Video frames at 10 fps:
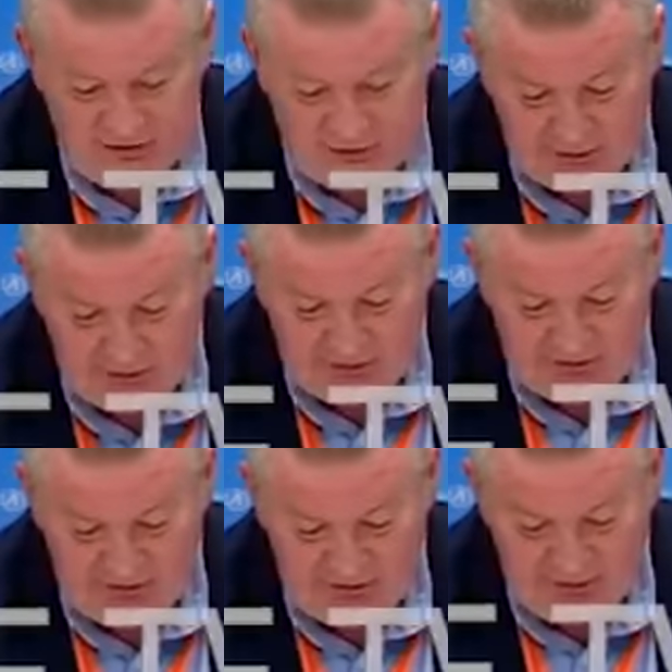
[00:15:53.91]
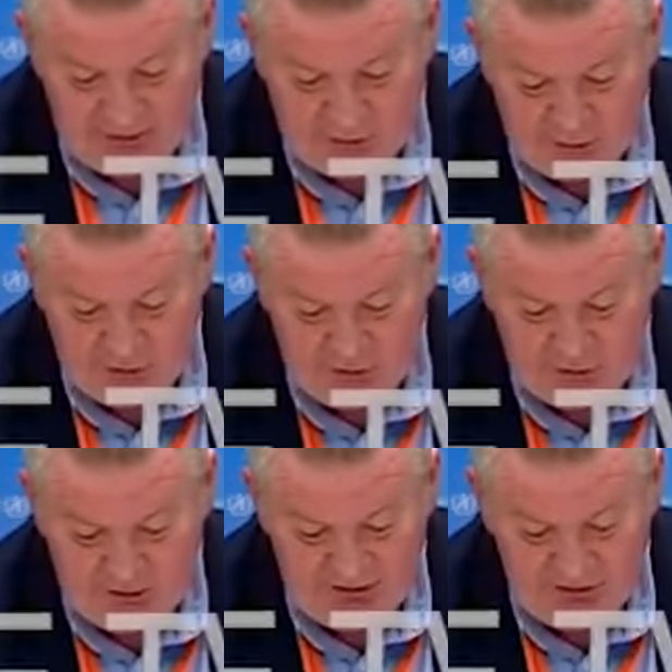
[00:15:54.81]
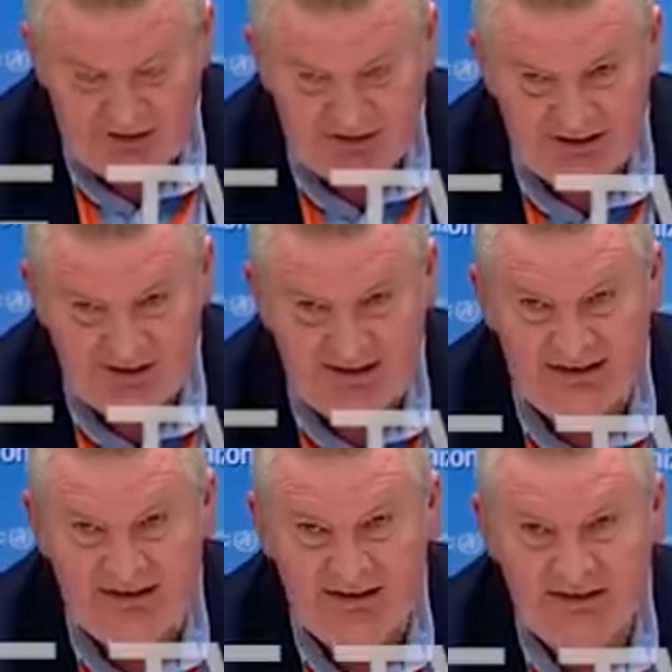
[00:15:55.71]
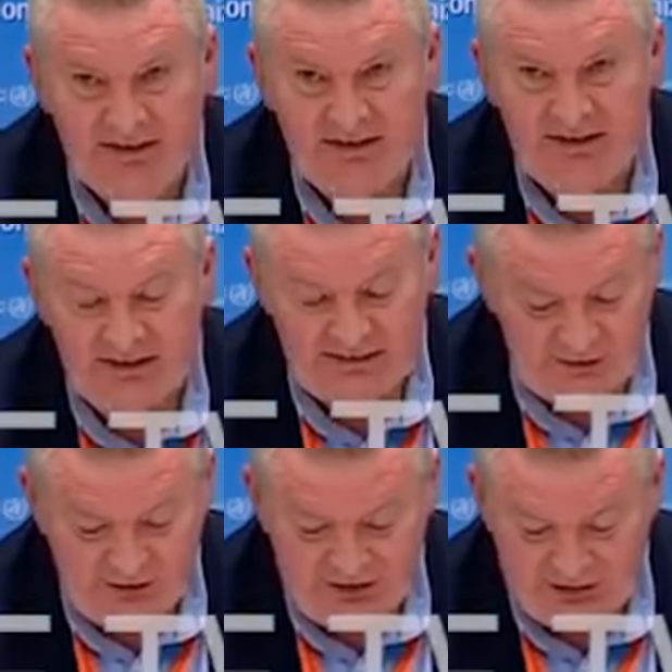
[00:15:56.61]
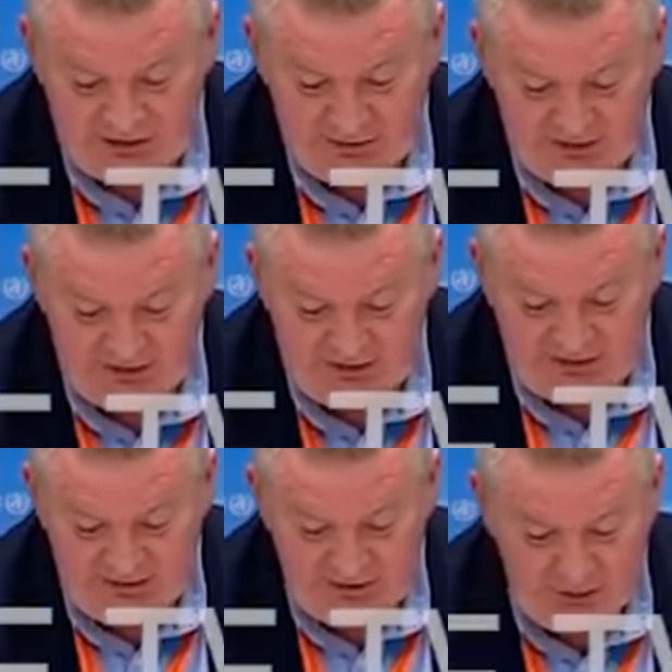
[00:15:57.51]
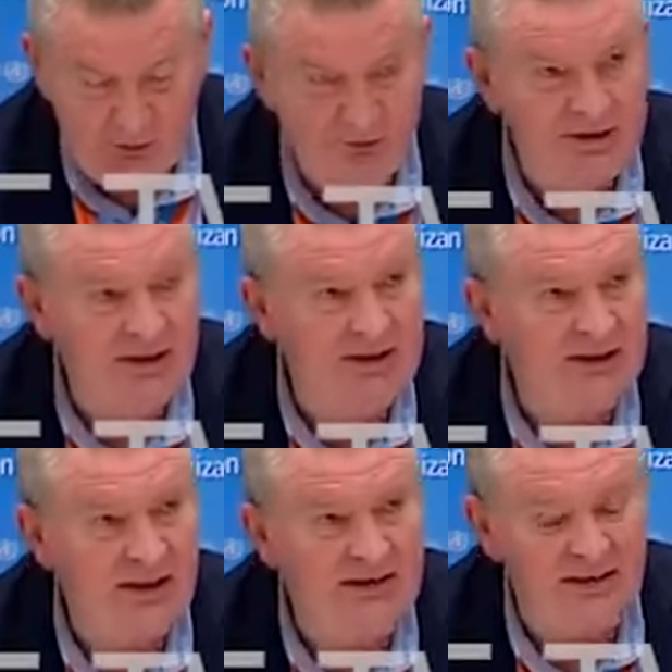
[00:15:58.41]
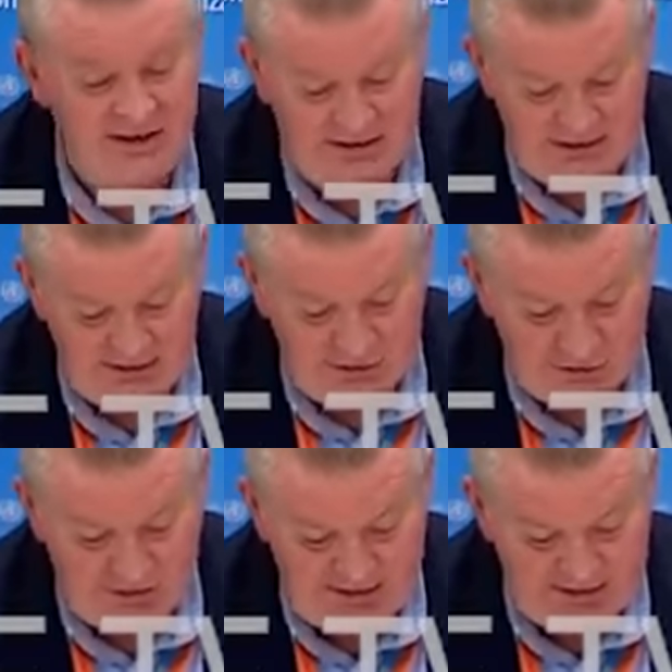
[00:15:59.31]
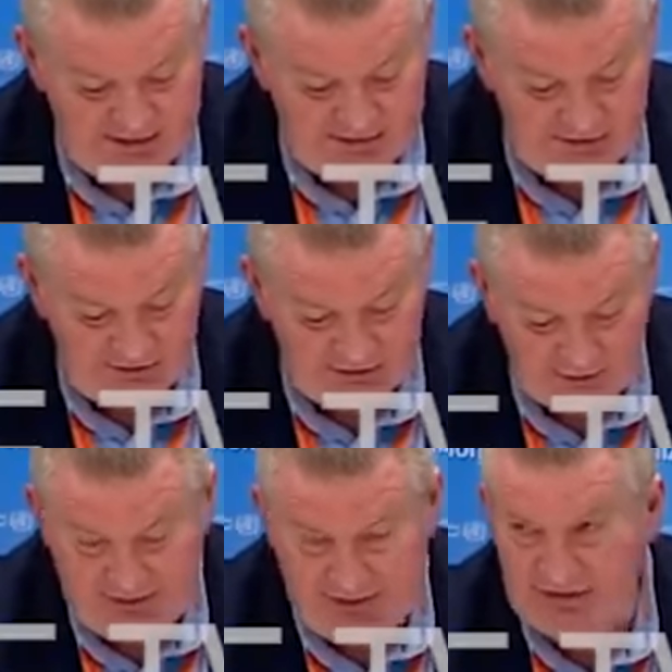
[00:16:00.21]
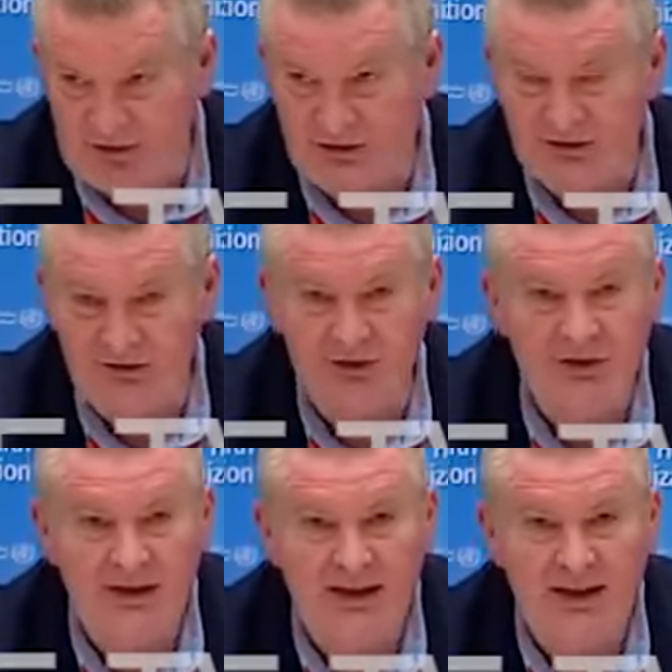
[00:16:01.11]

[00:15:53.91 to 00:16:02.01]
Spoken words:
So the approach to increasing that, the creation of a COVID diagnostic training centre as well, has also